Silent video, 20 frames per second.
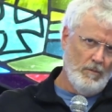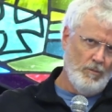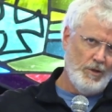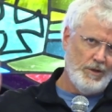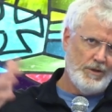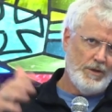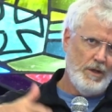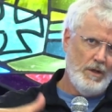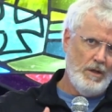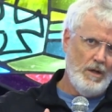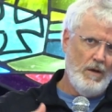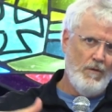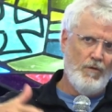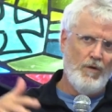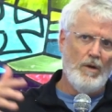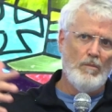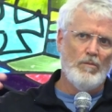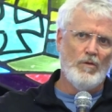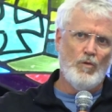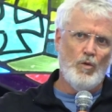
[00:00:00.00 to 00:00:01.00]
Prescinding
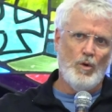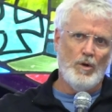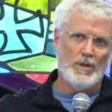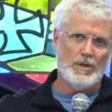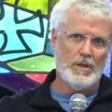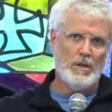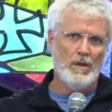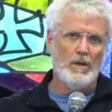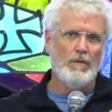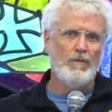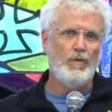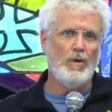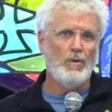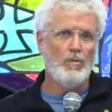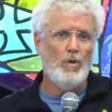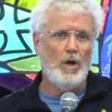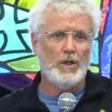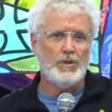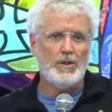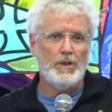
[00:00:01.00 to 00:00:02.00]
from, of course, the foot
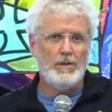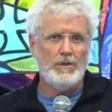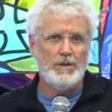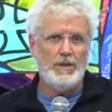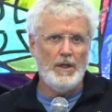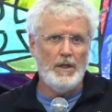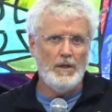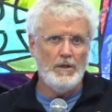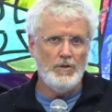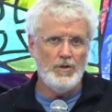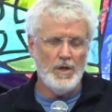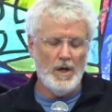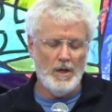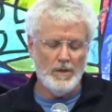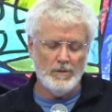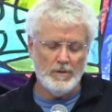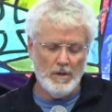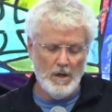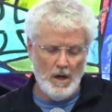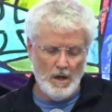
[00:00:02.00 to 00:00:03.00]
washing scene in
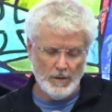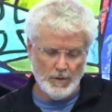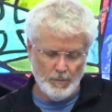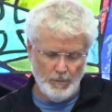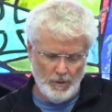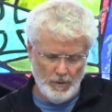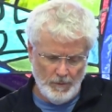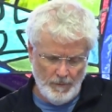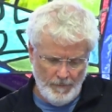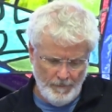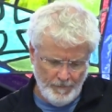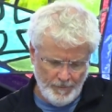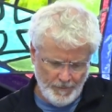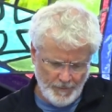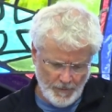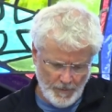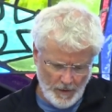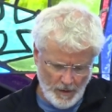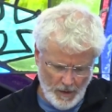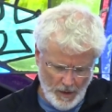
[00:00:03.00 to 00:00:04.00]
John's Gospel.
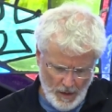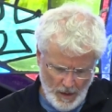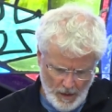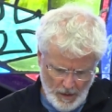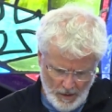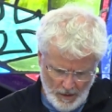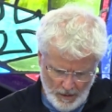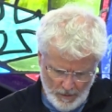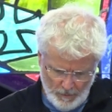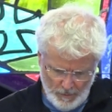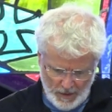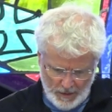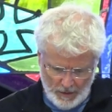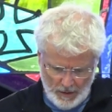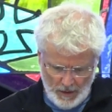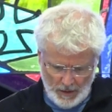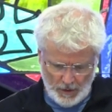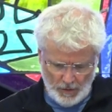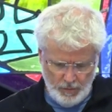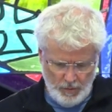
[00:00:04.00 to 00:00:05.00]
But
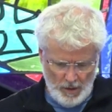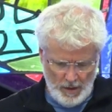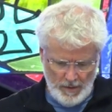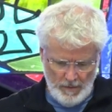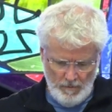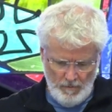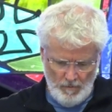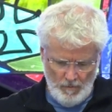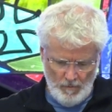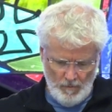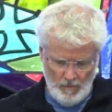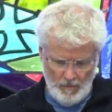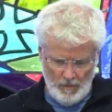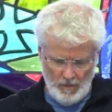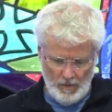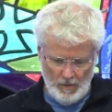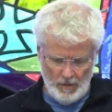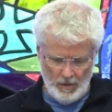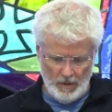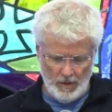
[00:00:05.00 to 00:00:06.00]
this one
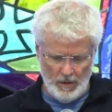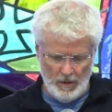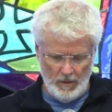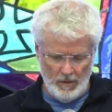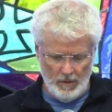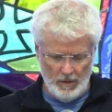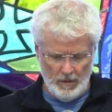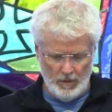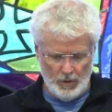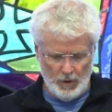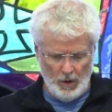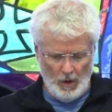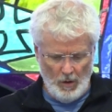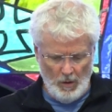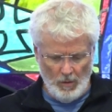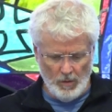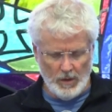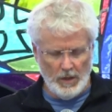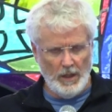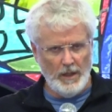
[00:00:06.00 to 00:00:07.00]

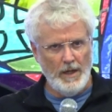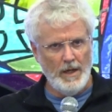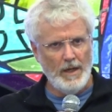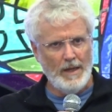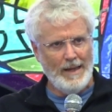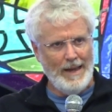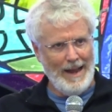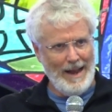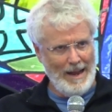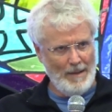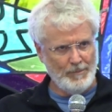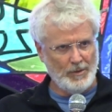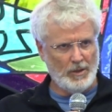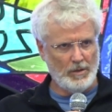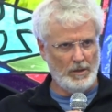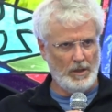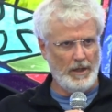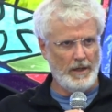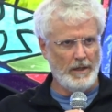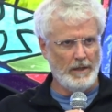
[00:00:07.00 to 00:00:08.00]
totally
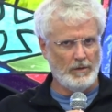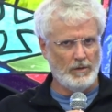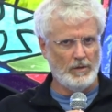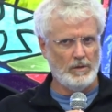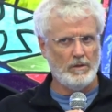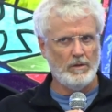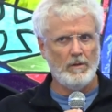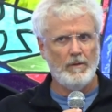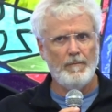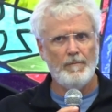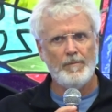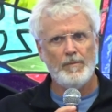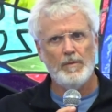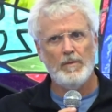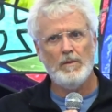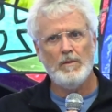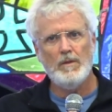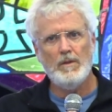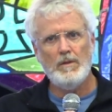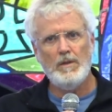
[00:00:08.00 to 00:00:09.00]
encapsulates
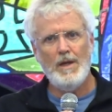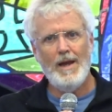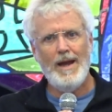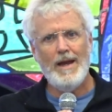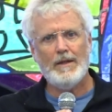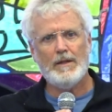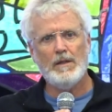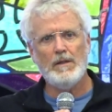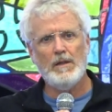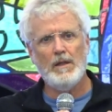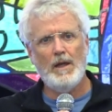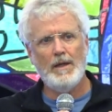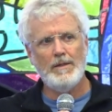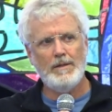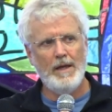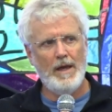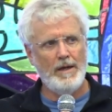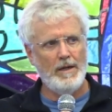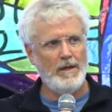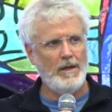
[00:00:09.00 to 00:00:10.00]
the diaconal
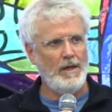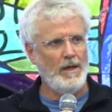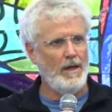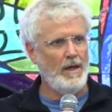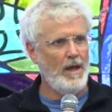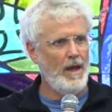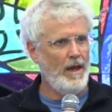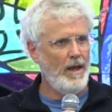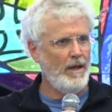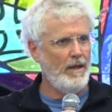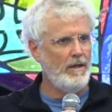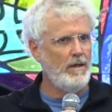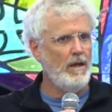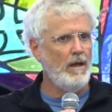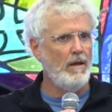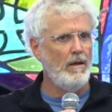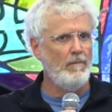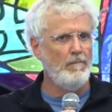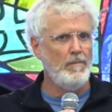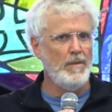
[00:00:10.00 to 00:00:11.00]
identity
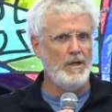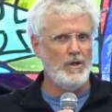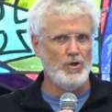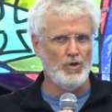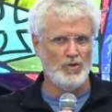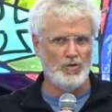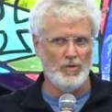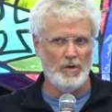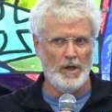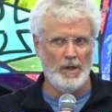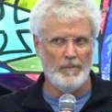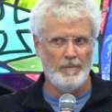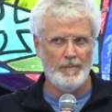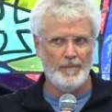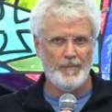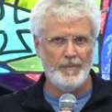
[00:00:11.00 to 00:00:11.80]
and ministry.